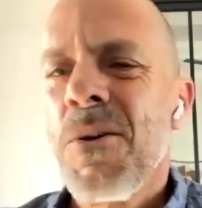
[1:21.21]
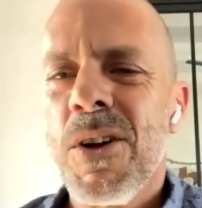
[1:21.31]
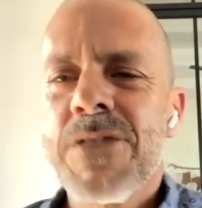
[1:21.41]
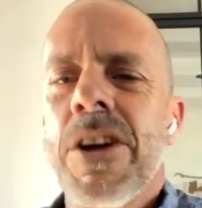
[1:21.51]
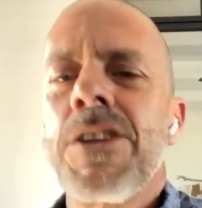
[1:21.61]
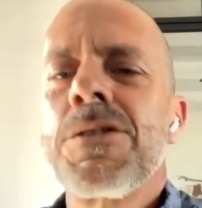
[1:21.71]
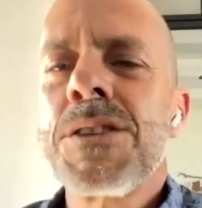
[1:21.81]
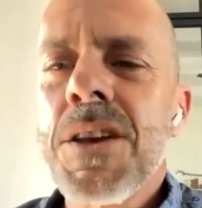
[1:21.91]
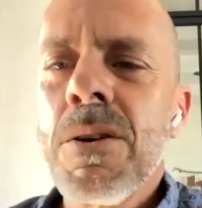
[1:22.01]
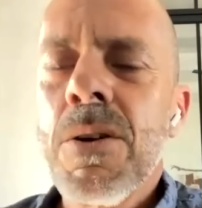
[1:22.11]
it's very
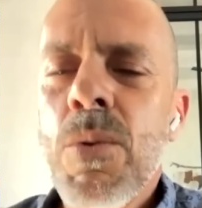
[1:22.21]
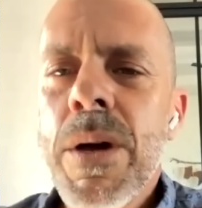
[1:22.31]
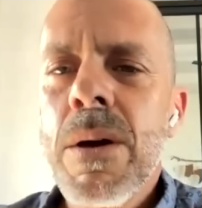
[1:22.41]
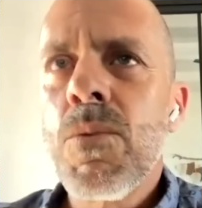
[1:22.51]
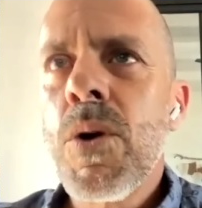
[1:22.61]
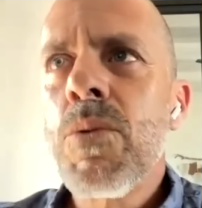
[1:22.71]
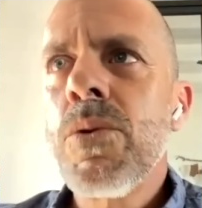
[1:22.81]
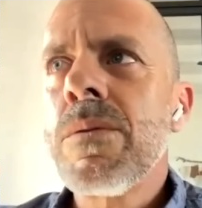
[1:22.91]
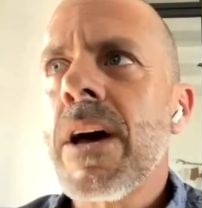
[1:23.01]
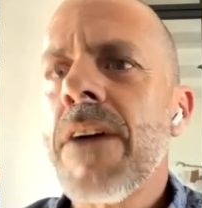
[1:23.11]
interesting. We
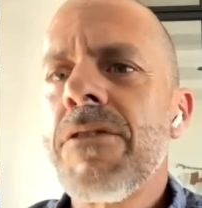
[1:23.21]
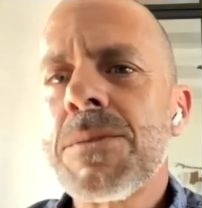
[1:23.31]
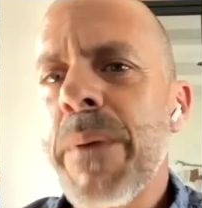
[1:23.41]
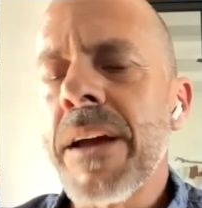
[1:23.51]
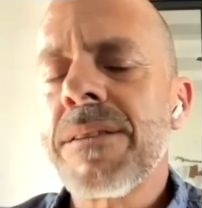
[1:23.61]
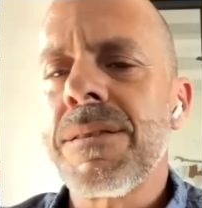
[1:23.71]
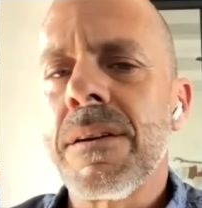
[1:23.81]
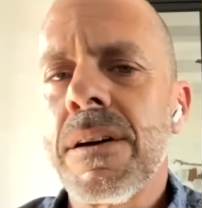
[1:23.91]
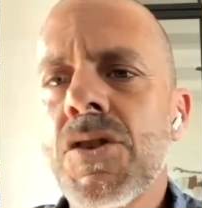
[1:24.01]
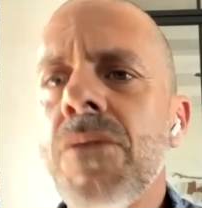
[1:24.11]
would have expect
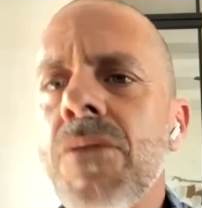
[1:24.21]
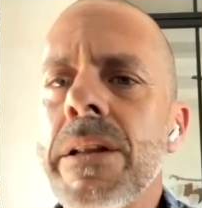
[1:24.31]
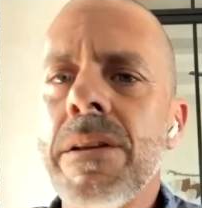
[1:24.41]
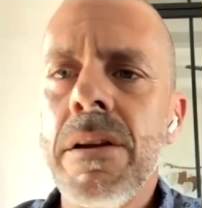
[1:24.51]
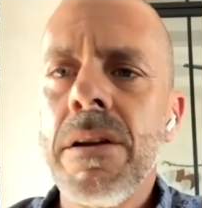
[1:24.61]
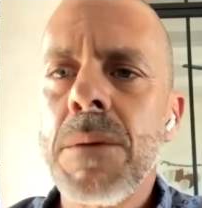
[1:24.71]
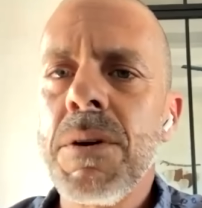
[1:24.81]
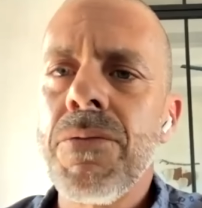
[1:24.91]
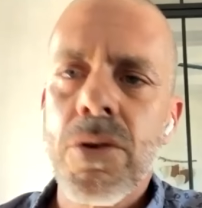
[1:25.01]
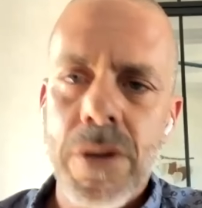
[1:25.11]
some volatility
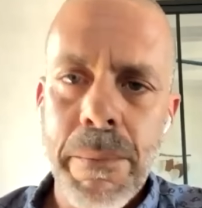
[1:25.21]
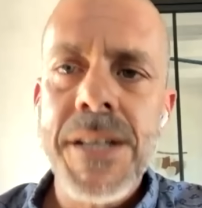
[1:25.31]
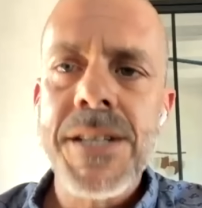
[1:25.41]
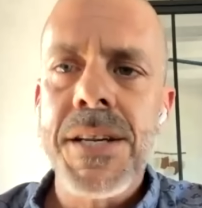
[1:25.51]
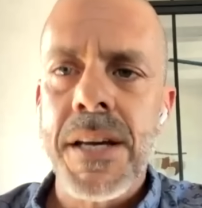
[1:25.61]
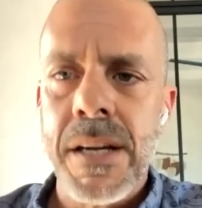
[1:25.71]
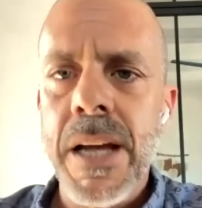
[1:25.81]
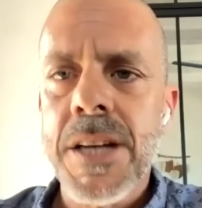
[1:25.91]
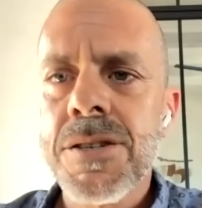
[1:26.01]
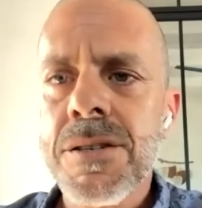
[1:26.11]
before the Mexican
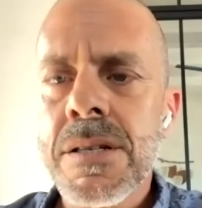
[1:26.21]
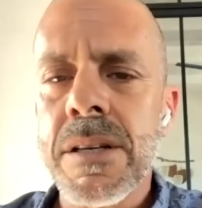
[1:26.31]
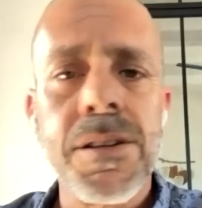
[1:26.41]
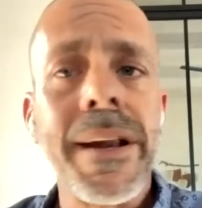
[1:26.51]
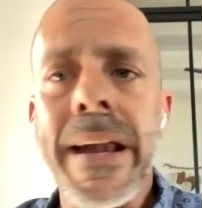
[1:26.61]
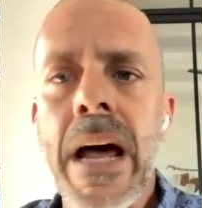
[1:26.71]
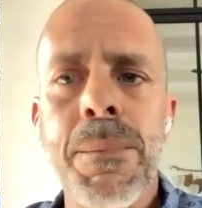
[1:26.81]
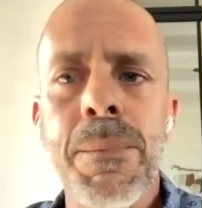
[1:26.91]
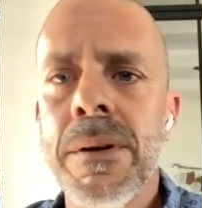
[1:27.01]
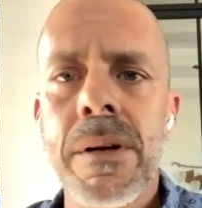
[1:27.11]
elections. It didn't
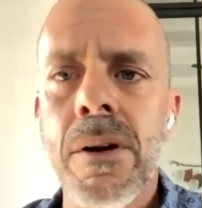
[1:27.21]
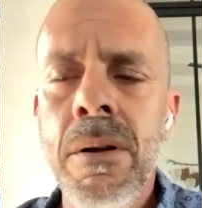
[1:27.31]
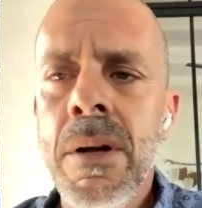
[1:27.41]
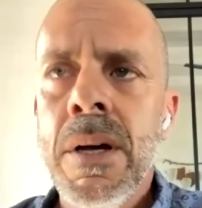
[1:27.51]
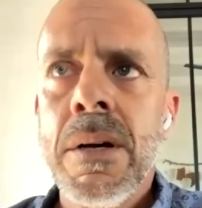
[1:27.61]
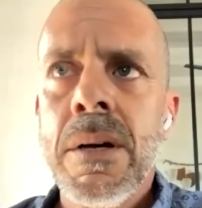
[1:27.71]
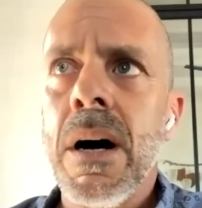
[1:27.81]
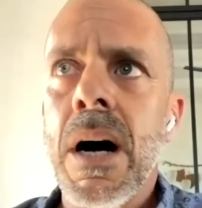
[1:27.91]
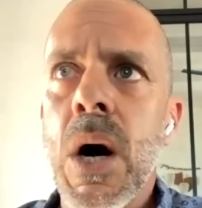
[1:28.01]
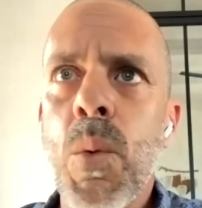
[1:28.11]
happen at all.
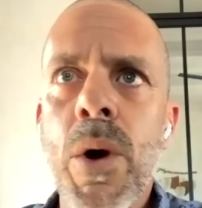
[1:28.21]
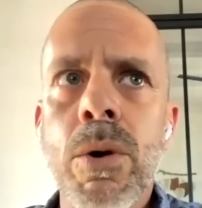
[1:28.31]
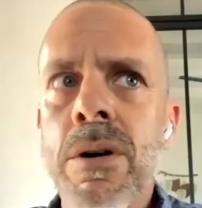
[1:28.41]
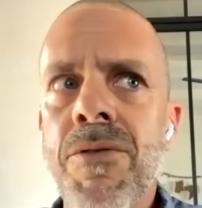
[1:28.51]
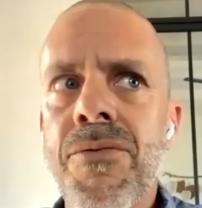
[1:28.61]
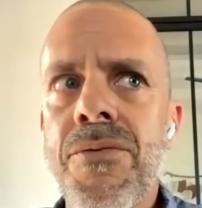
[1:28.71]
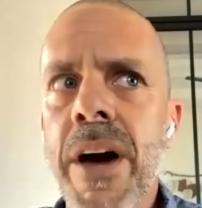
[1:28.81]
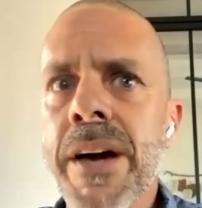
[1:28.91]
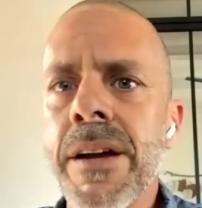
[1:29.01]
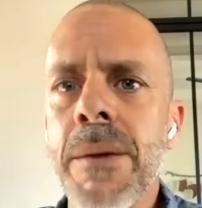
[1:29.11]
We were on
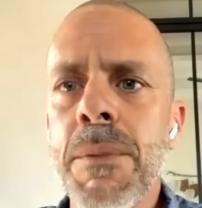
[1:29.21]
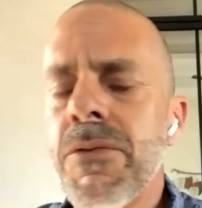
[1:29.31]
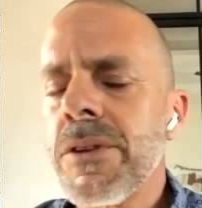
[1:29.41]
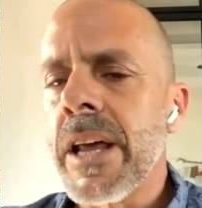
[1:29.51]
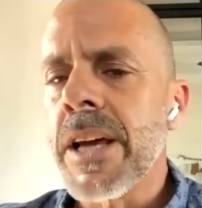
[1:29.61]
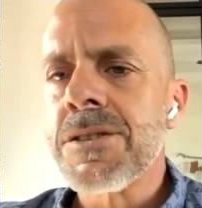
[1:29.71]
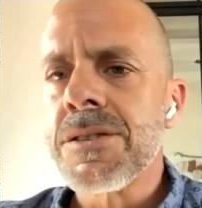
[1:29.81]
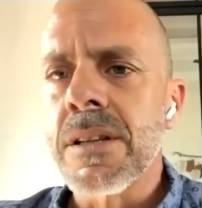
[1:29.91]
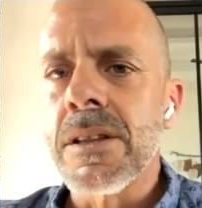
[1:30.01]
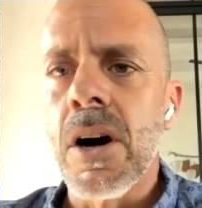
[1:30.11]
Friday before the
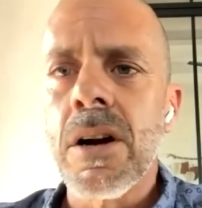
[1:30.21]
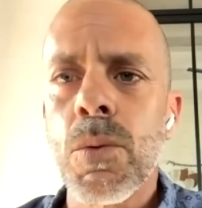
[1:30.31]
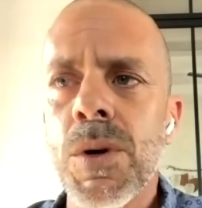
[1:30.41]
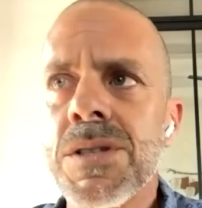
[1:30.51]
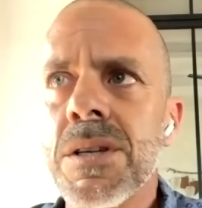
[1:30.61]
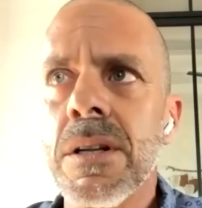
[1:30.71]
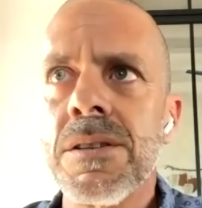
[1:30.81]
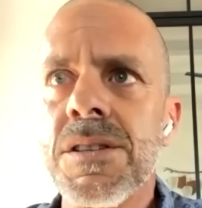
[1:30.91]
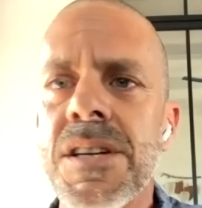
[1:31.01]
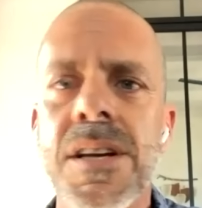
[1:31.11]
elections, and dollar was still
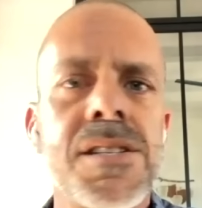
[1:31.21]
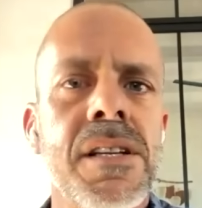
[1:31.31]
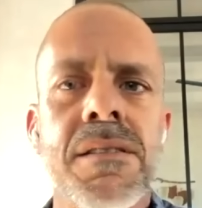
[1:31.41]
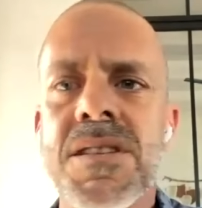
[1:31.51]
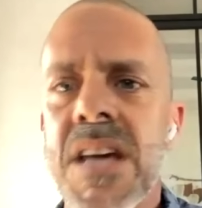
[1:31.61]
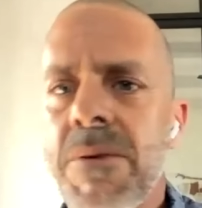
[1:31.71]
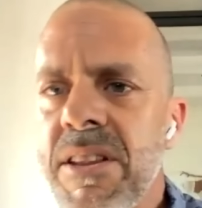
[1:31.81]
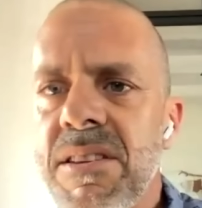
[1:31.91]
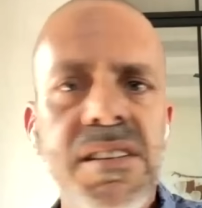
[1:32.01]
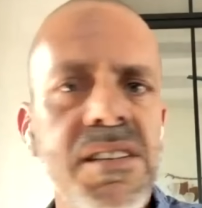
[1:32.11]
on
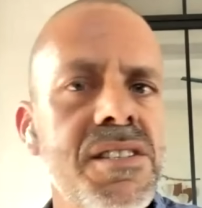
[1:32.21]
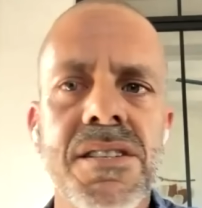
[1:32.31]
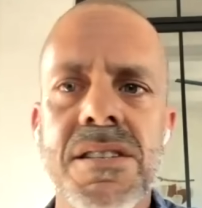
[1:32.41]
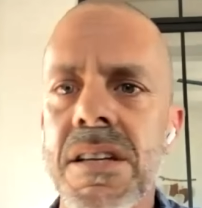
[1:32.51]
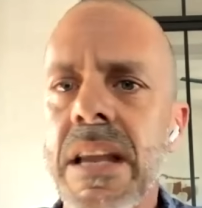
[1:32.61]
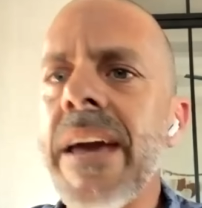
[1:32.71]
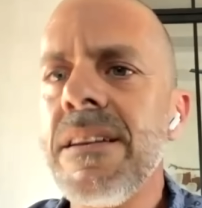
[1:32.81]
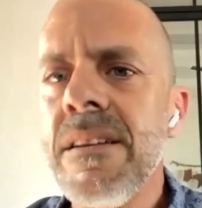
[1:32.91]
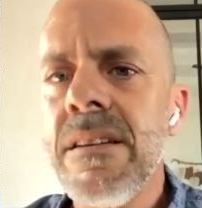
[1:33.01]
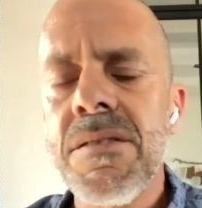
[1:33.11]
1670,
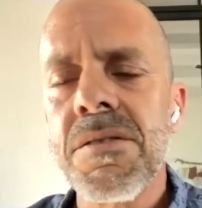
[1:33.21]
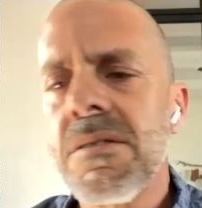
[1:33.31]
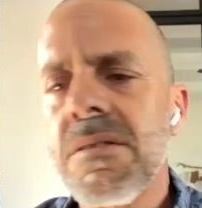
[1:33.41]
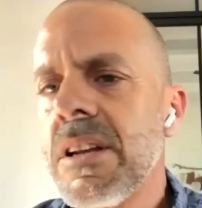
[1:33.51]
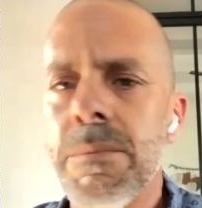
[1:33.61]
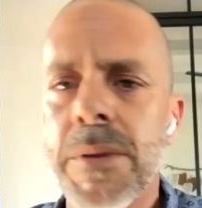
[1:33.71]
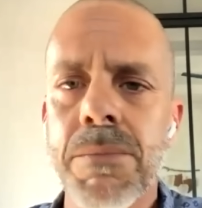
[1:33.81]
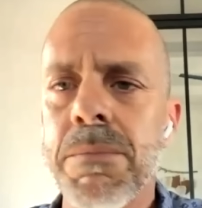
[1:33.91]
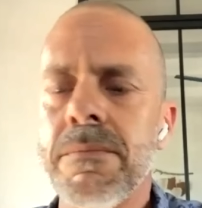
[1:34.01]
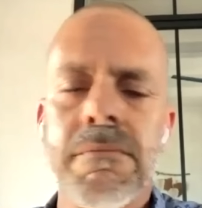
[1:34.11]
1680, a little bit of,